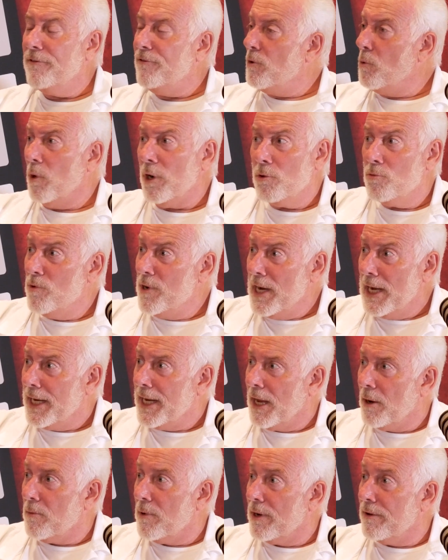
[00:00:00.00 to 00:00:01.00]
if you want to really
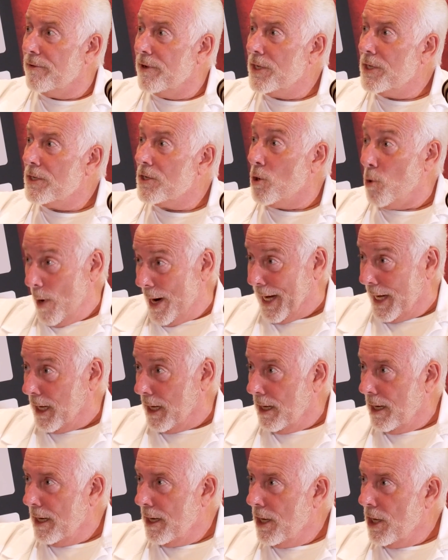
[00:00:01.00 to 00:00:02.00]
get rid of it
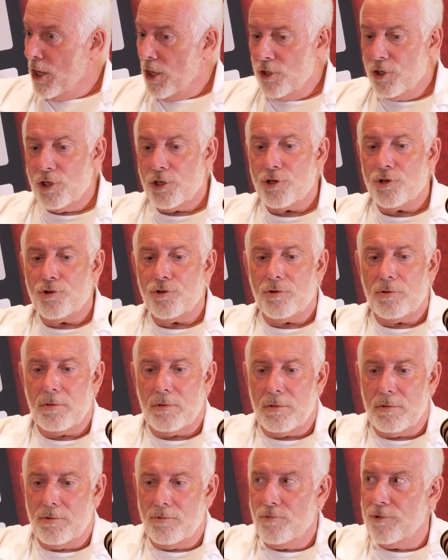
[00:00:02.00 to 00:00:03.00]
quick, just
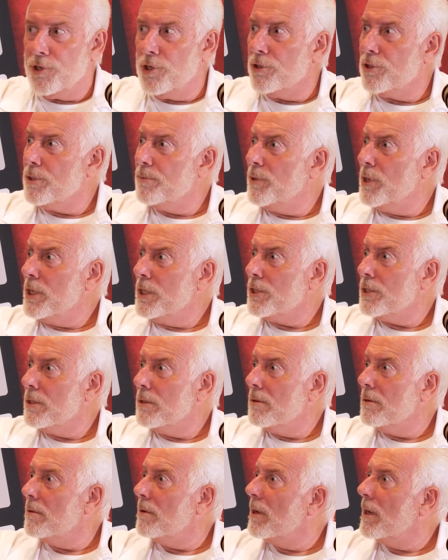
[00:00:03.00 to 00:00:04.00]
reduce the price.
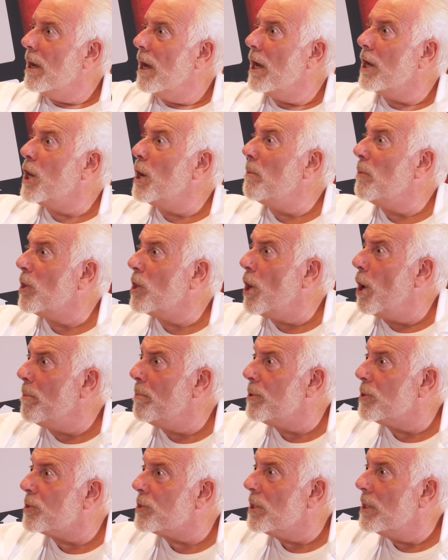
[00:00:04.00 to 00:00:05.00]
A couple of
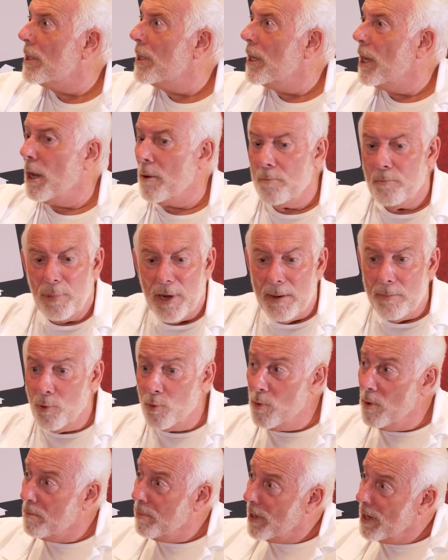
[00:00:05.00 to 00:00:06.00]
coppers. And people
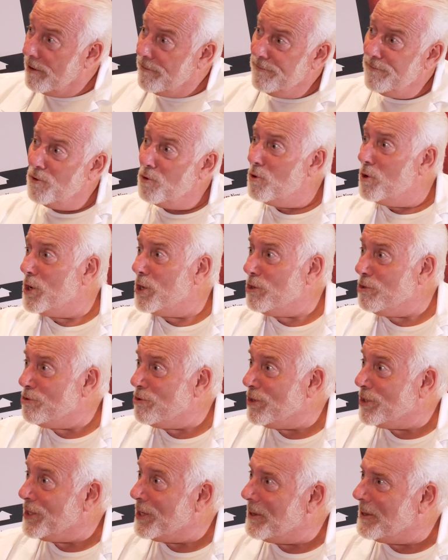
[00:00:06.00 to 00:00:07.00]
will buy
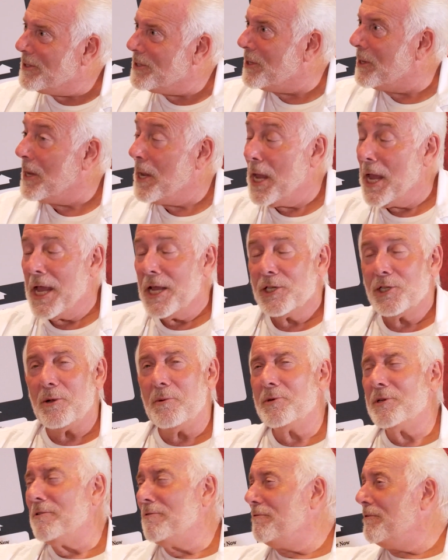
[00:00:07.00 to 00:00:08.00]
400, and so it
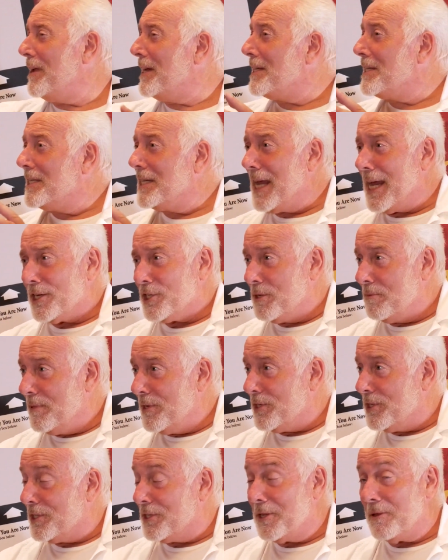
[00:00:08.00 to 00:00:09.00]
was a fantastic
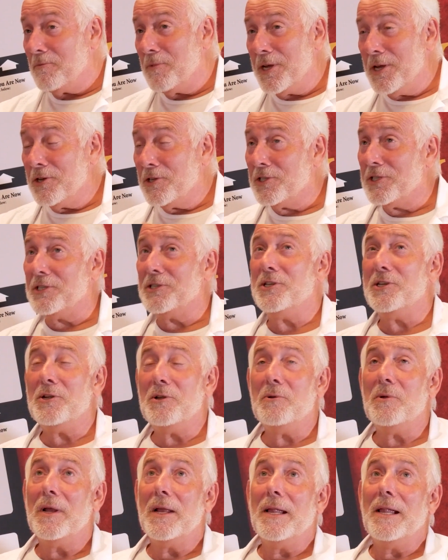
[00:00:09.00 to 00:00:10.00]
business. We used to
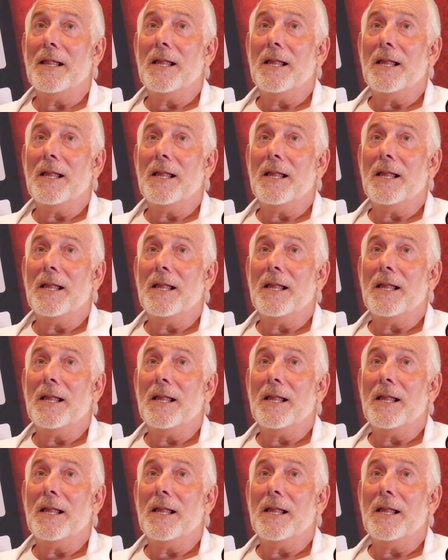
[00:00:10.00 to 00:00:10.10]
do